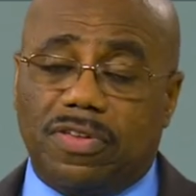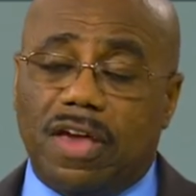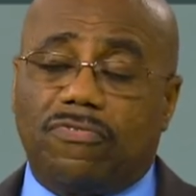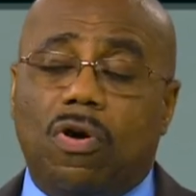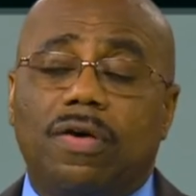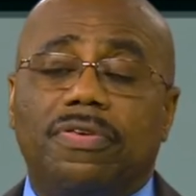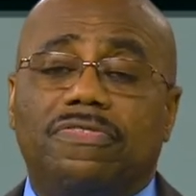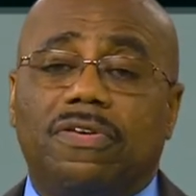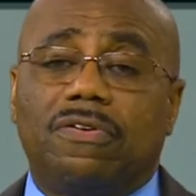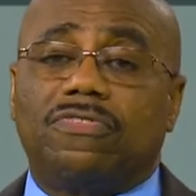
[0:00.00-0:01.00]
And after all
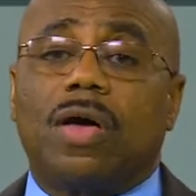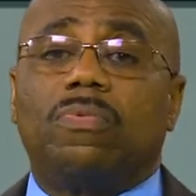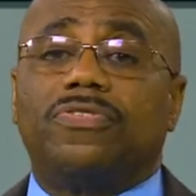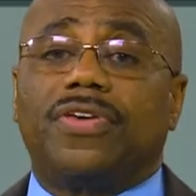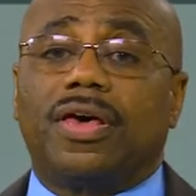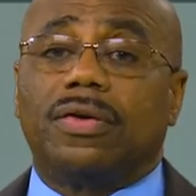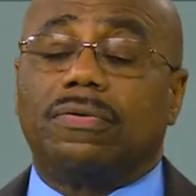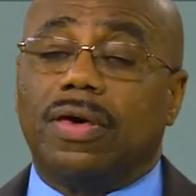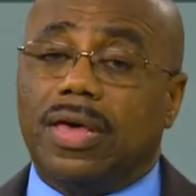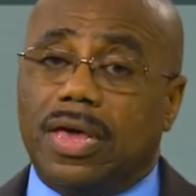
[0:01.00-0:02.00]
these years, I will tell you,
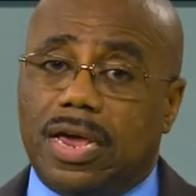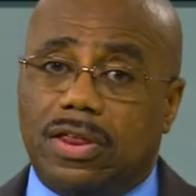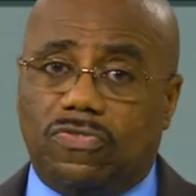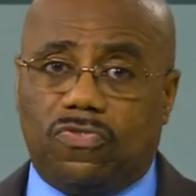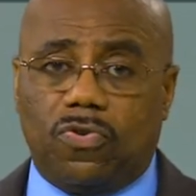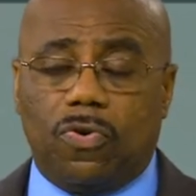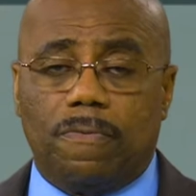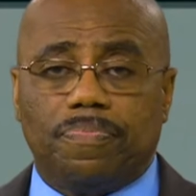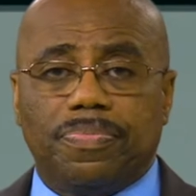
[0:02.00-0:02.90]
it is true.